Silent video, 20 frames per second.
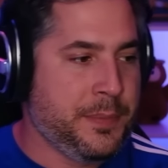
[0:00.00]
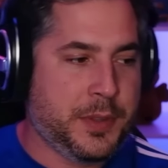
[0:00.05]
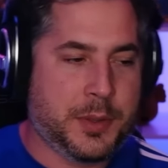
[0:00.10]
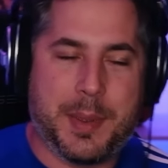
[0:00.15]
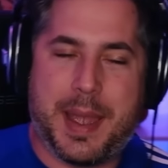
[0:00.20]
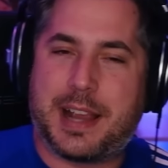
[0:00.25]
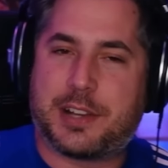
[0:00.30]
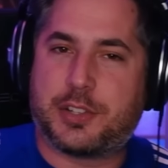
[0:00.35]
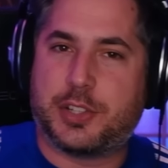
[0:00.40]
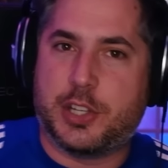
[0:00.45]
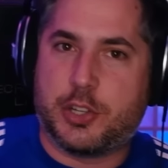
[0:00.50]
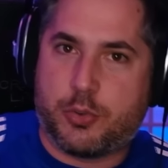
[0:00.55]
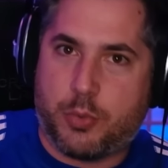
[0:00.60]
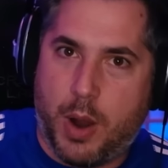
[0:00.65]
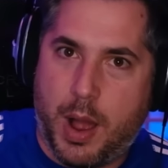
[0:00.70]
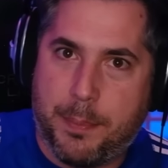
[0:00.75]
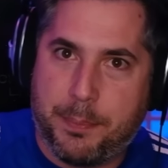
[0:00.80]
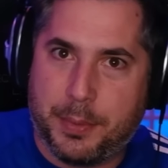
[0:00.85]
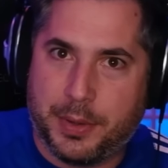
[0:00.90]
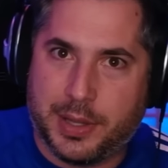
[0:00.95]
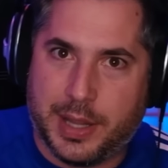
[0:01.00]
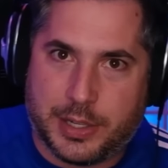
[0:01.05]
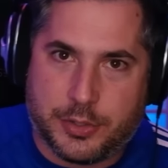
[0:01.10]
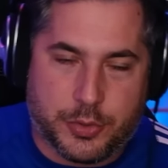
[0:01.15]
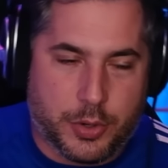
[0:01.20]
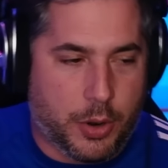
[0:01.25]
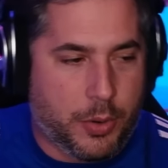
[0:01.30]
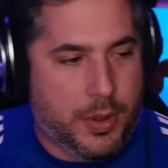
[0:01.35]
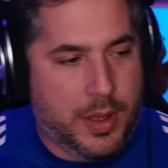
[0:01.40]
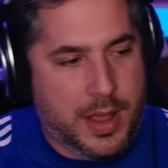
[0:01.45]
You actually drop
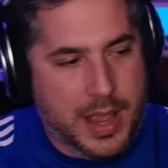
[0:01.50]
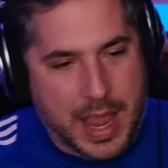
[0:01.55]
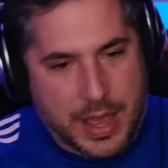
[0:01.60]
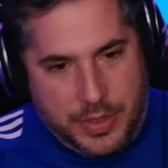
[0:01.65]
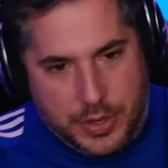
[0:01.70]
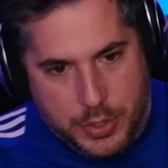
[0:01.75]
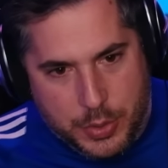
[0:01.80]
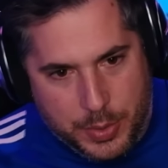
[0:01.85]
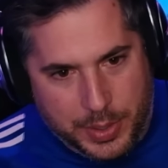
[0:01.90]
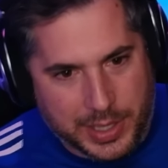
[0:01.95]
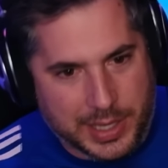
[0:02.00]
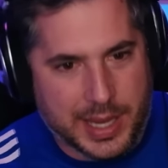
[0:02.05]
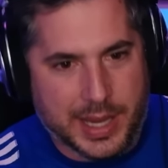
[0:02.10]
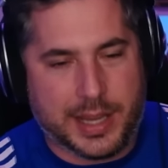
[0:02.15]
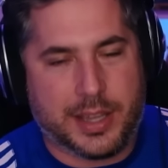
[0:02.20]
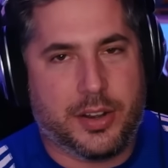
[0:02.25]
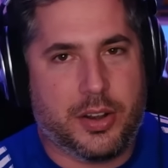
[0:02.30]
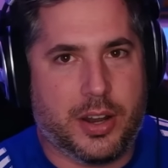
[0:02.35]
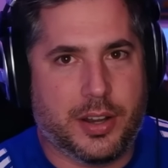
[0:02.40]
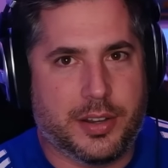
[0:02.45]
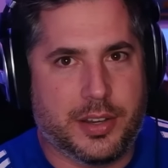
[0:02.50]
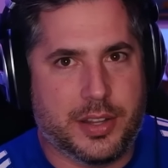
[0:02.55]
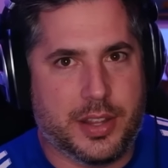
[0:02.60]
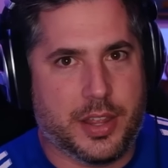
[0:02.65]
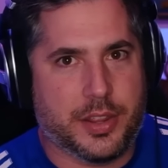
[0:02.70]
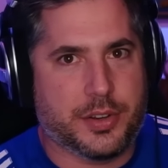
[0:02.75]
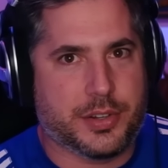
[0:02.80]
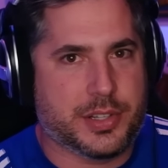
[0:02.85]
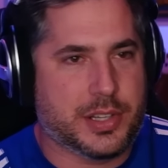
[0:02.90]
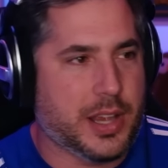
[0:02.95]
Electro, and then you kick it onto the
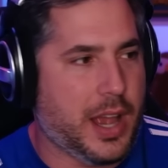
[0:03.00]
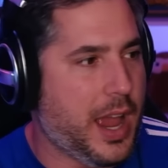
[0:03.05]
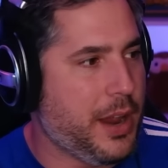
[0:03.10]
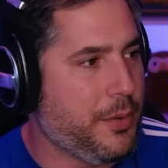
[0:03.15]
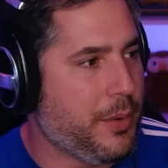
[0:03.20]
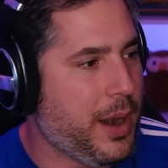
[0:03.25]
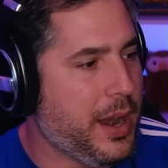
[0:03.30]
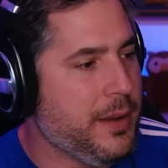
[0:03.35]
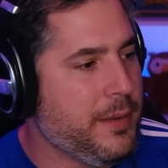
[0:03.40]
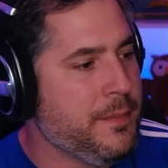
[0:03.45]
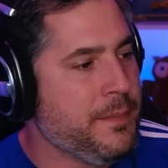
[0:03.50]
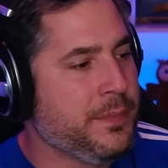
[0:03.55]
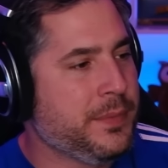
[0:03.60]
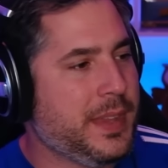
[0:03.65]
other side, right?